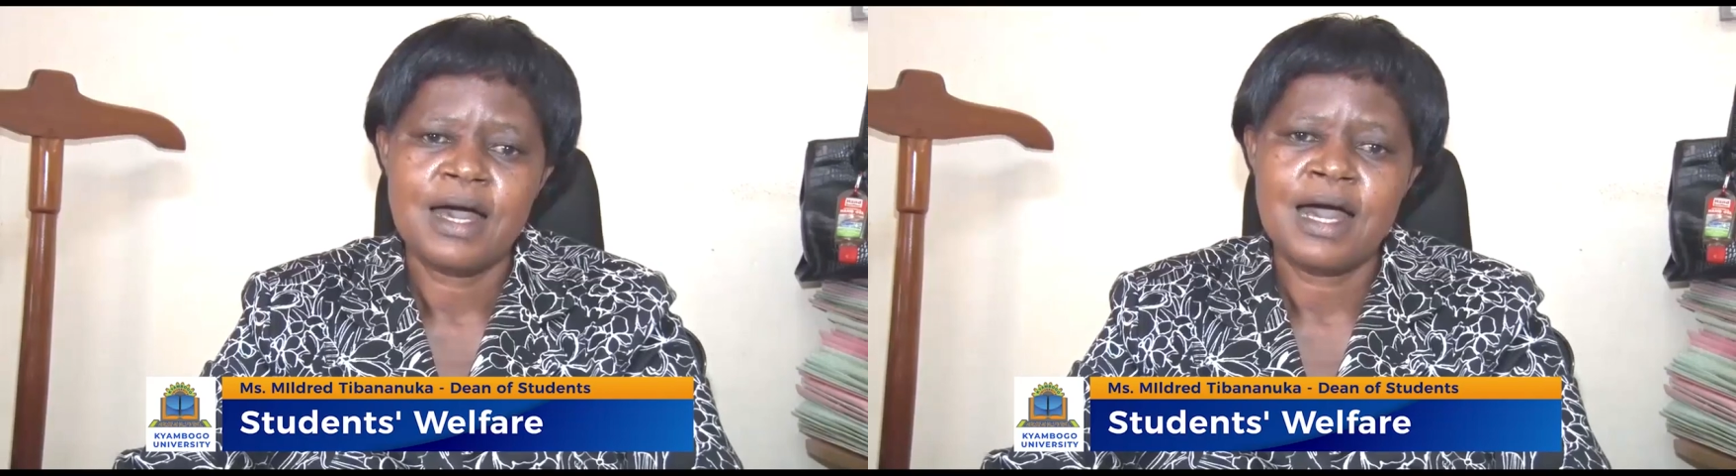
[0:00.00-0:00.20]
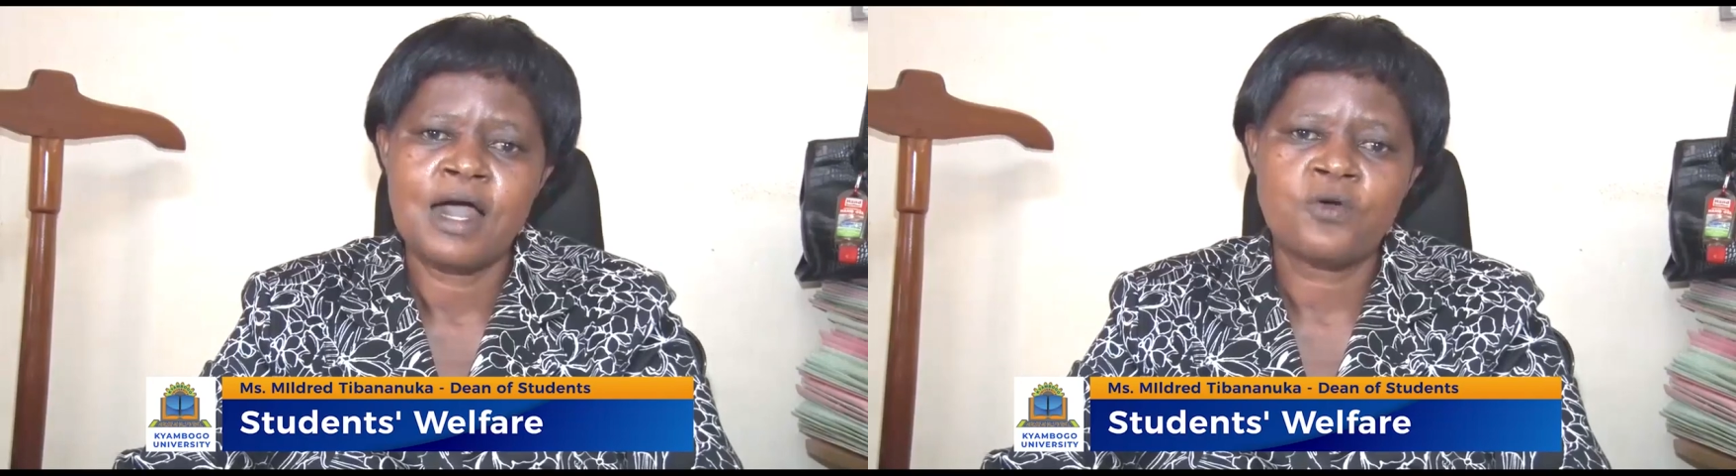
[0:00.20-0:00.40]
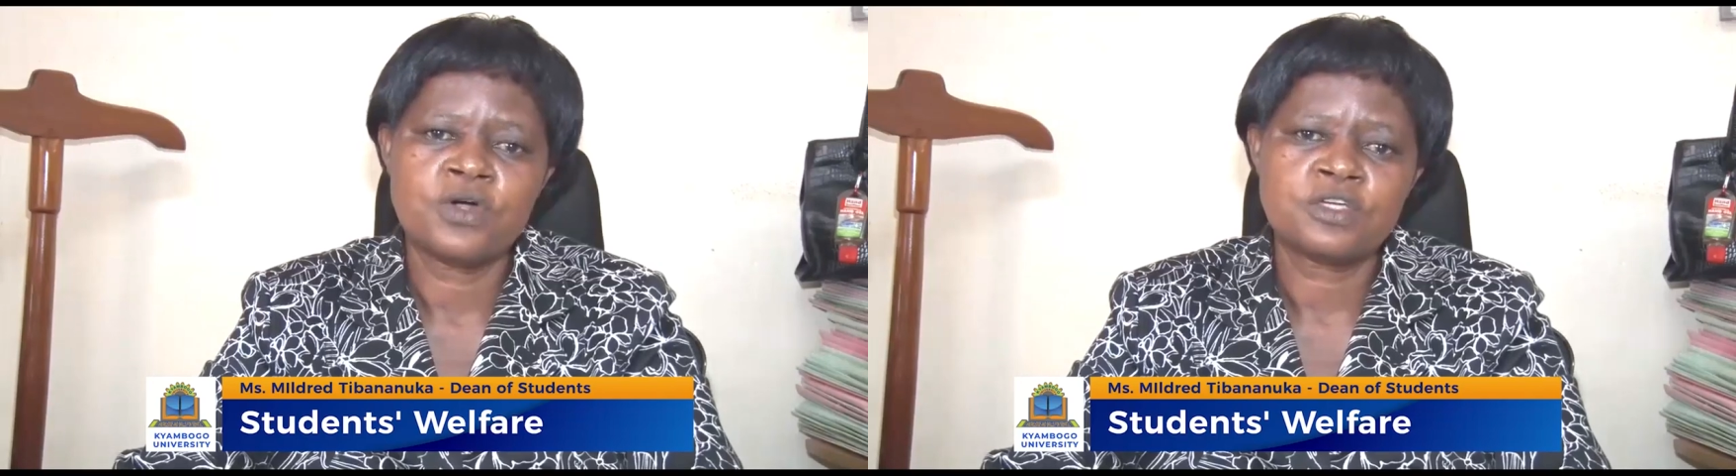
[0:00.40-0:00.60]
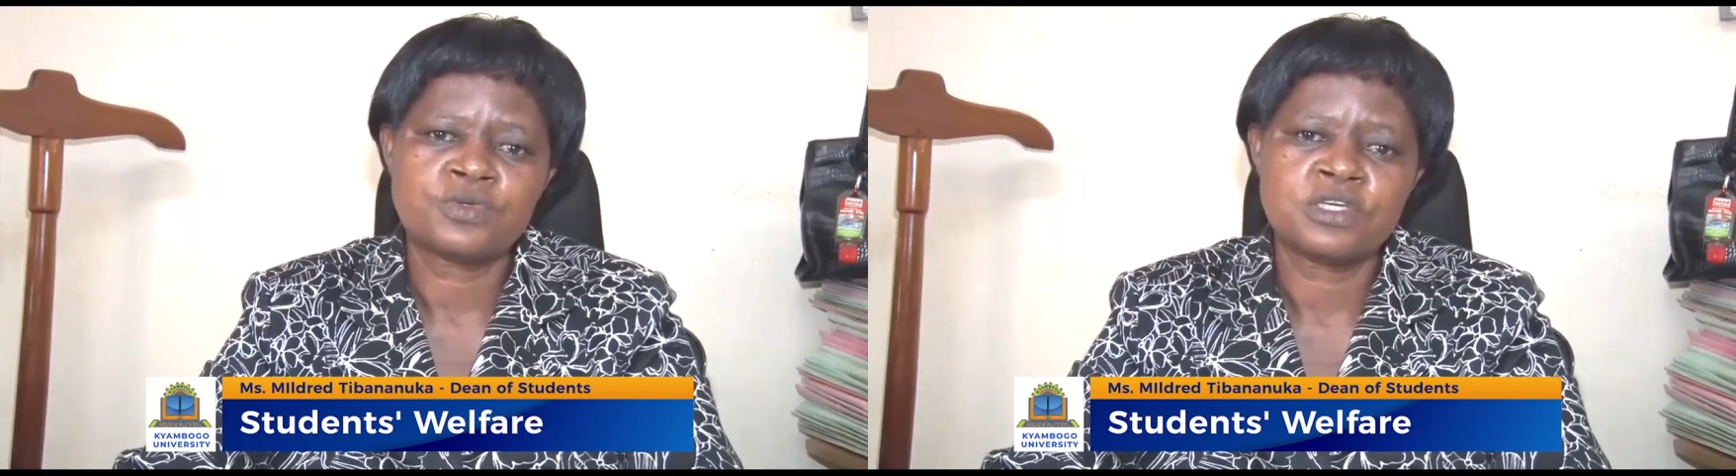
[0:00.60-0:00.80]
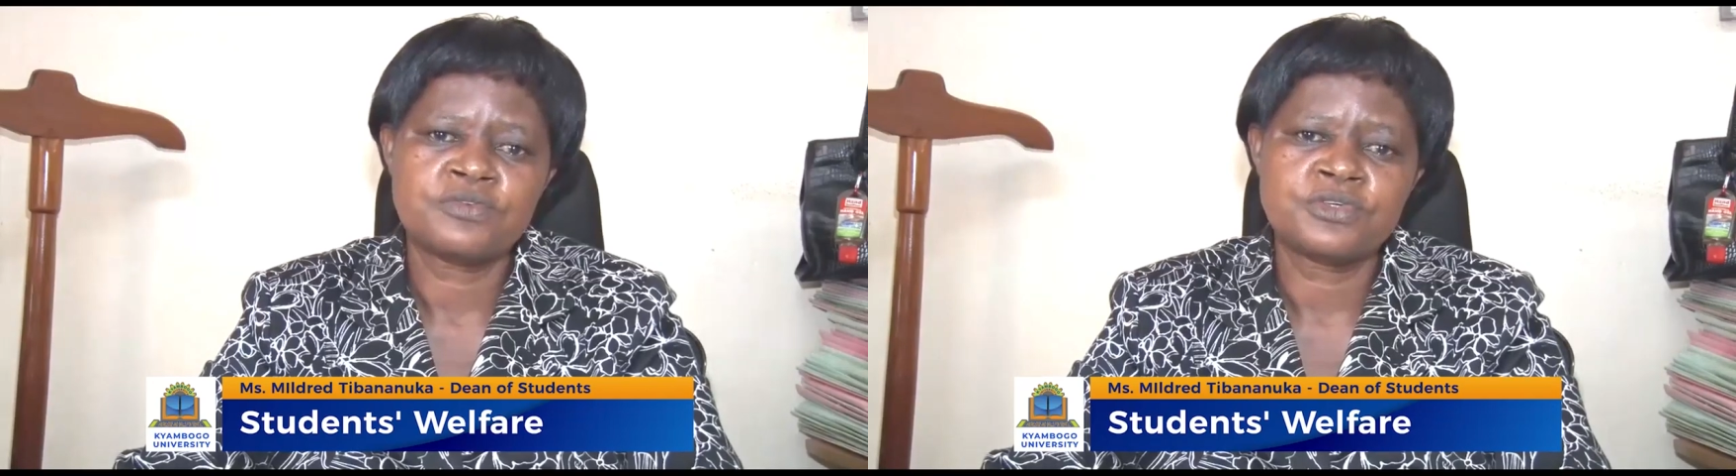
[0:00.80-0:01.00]
are going to
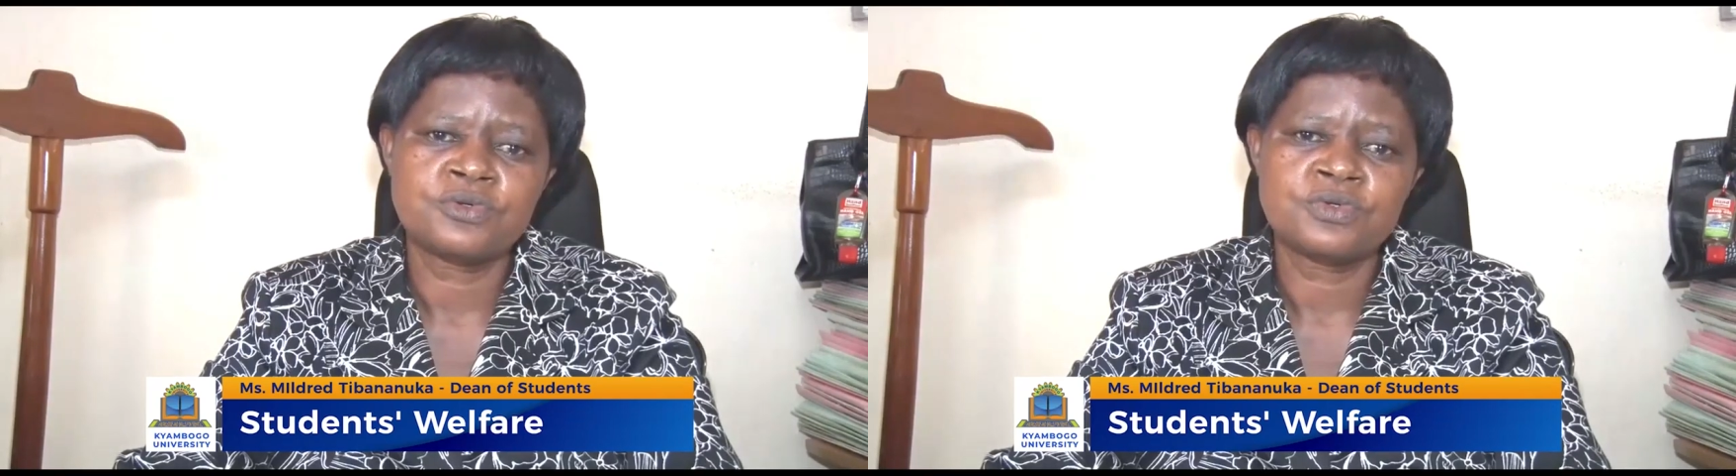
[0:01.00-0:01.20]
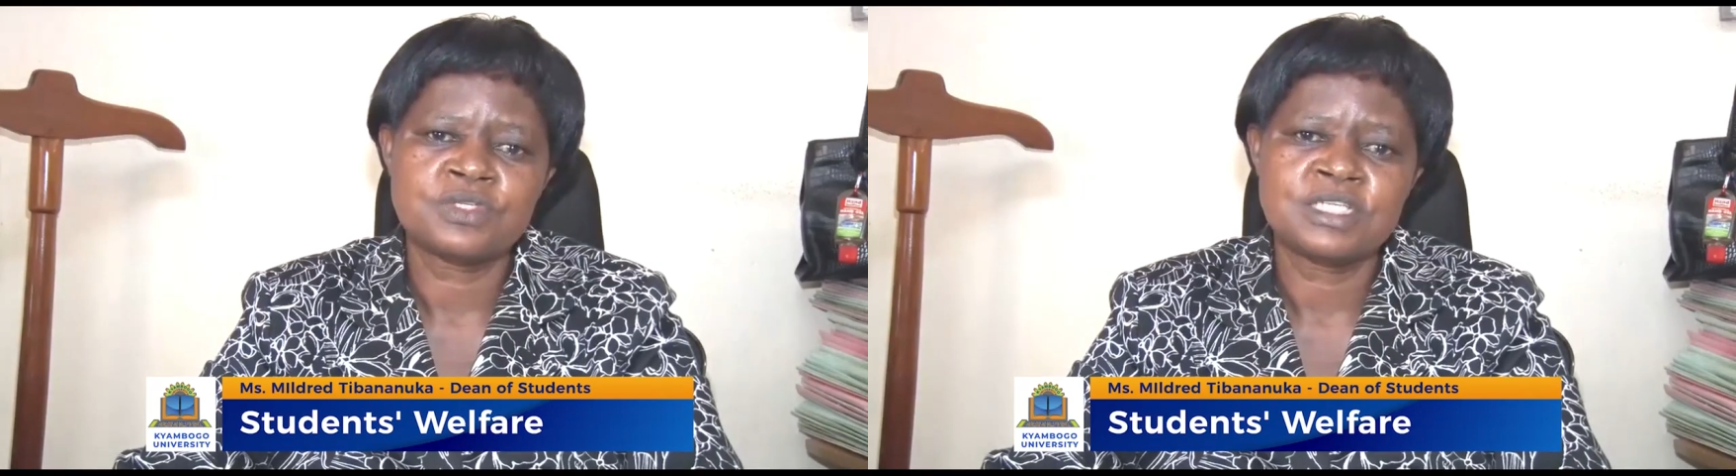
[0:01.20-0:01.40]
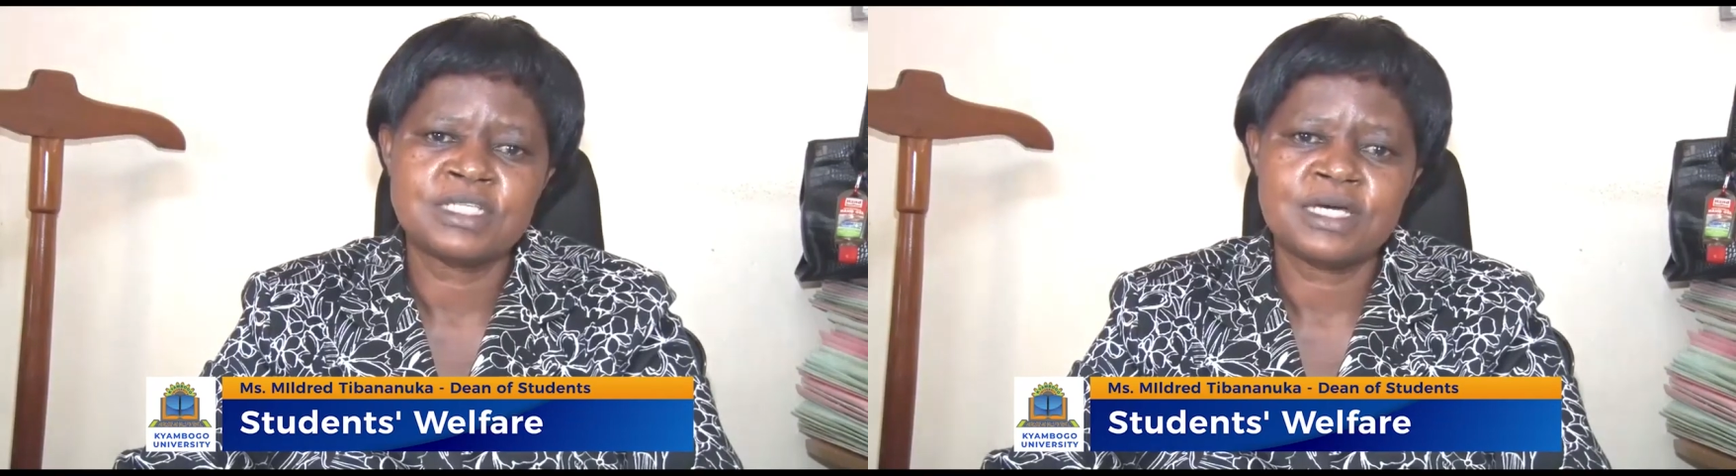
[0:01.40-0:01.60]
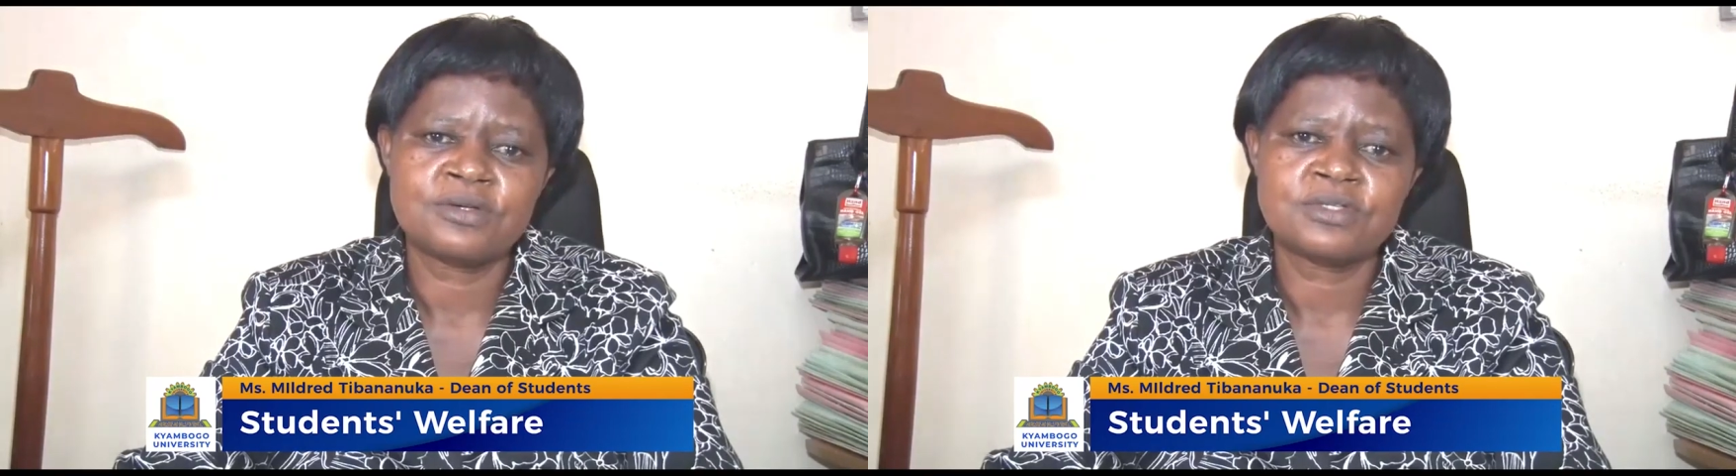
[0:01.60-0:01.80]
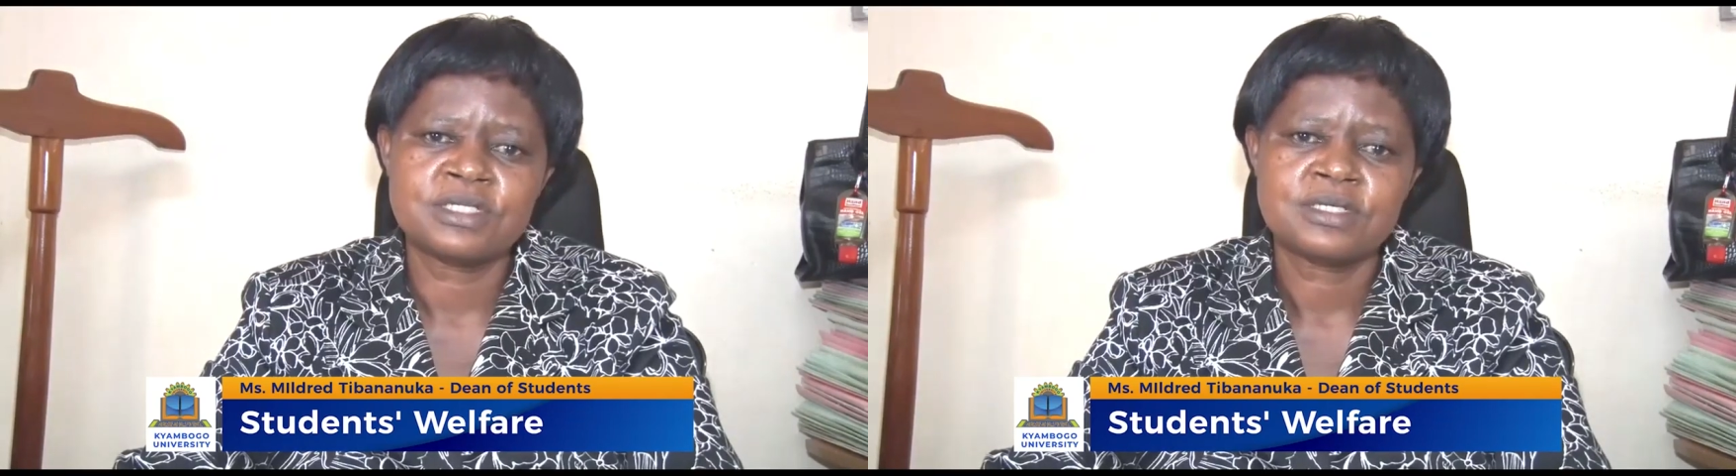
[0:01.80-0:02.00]
give you
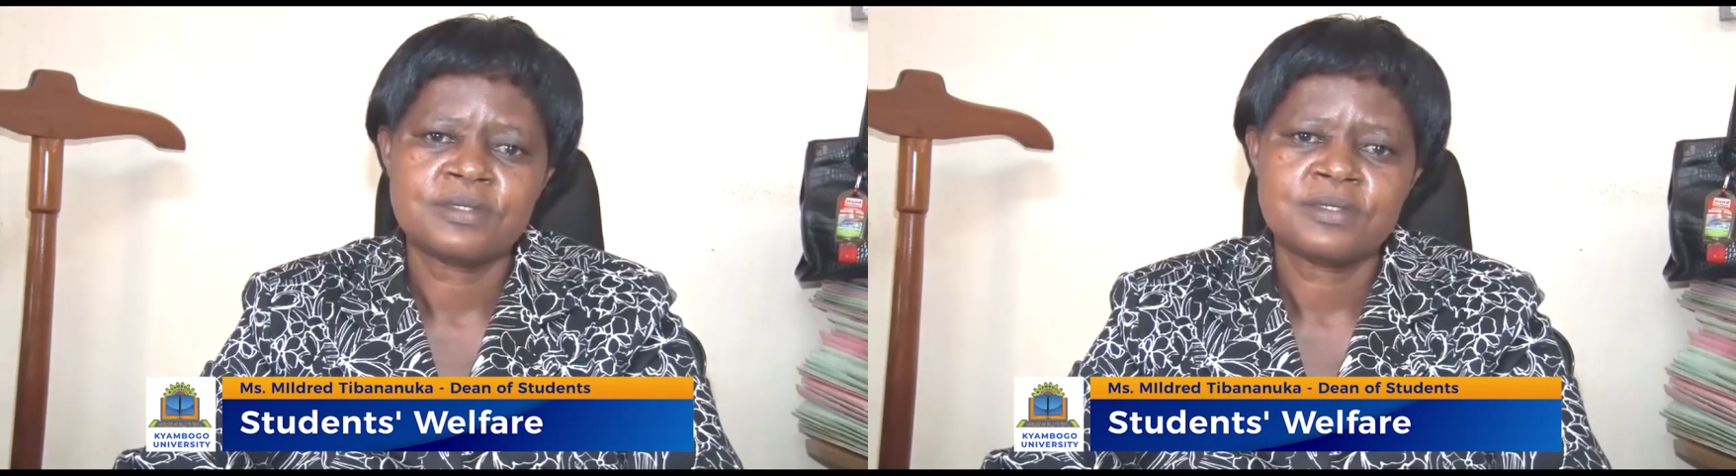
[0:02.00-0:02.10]
detailed